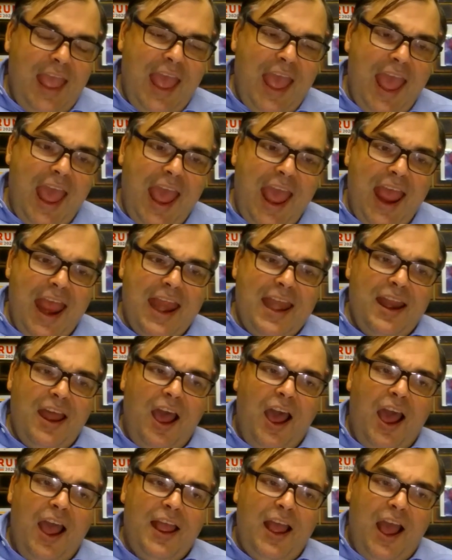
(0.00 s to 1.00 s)

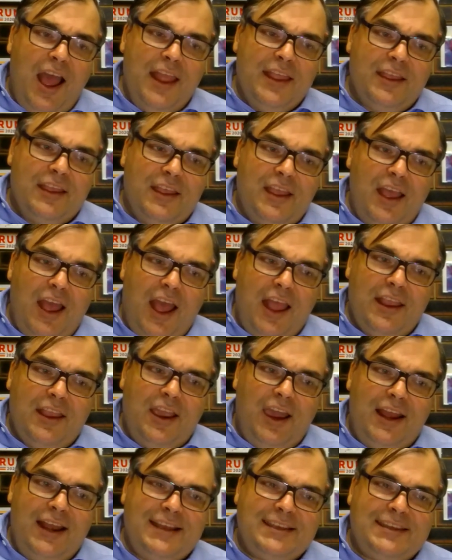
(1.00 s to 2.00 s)
I
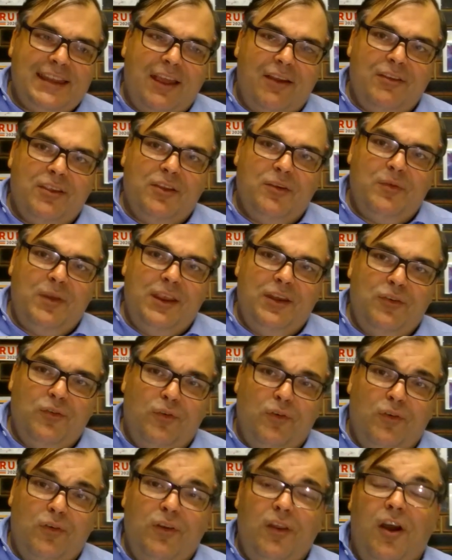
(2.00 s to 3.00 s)
gotta tell you, in
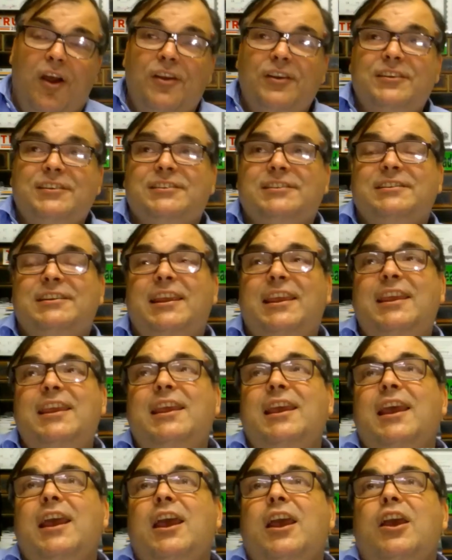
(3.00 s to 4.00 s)
all honesty,
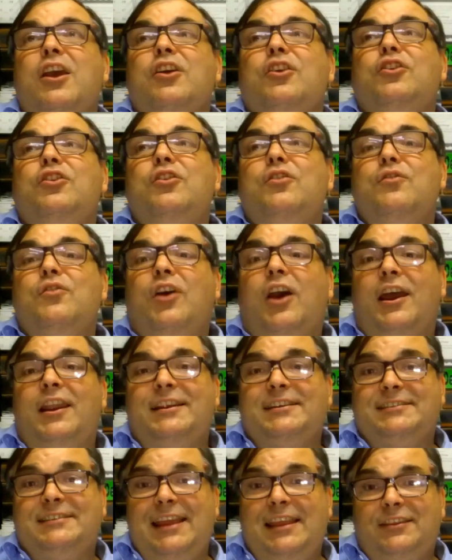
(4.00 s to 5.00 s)
you got to
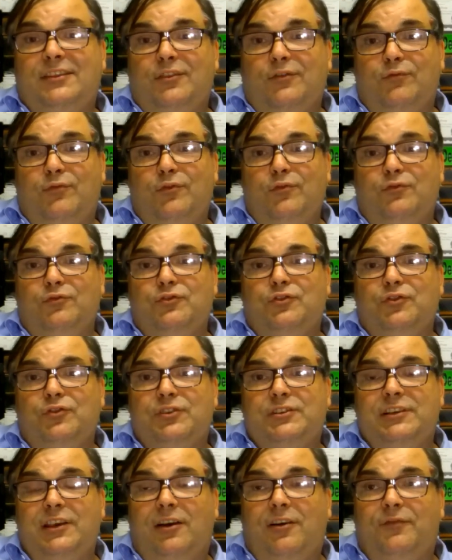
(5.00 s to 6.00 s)
set the rules
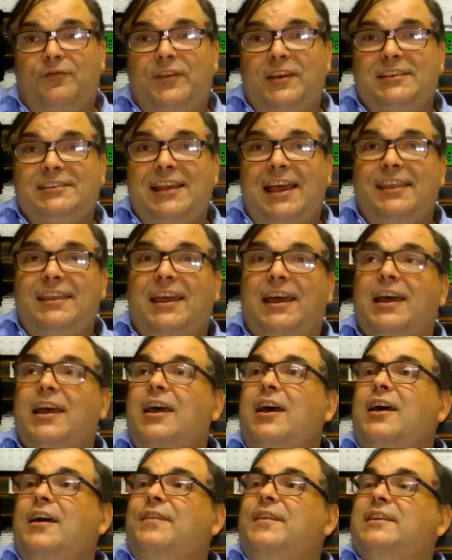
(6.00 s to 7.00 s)
yourself. There's a
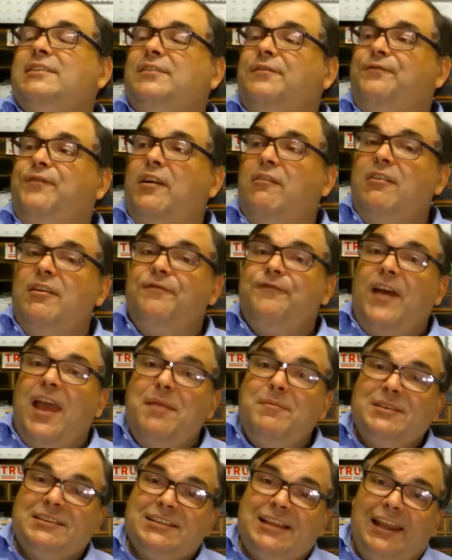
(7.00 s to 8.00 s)
very
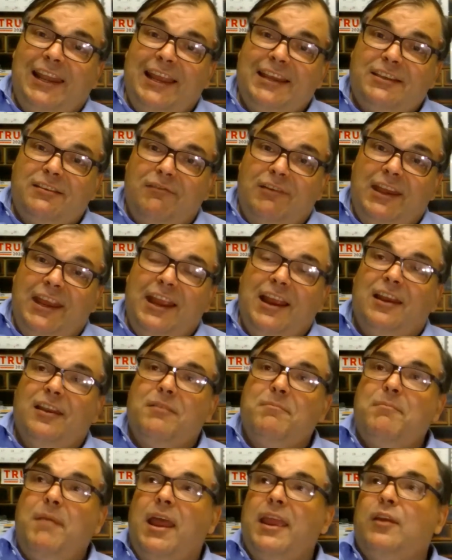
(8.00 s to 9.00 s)
famous collector in
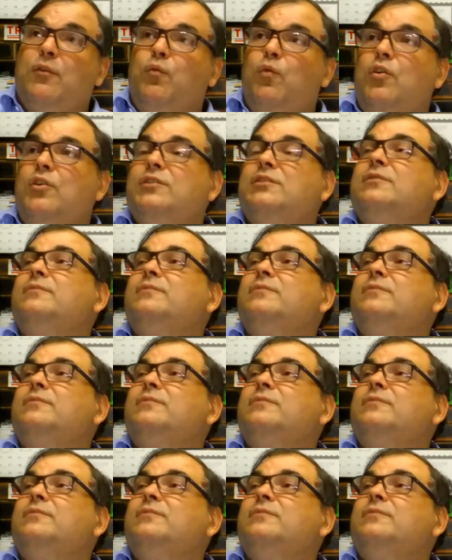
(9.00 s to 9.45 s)
England, Mike Wood.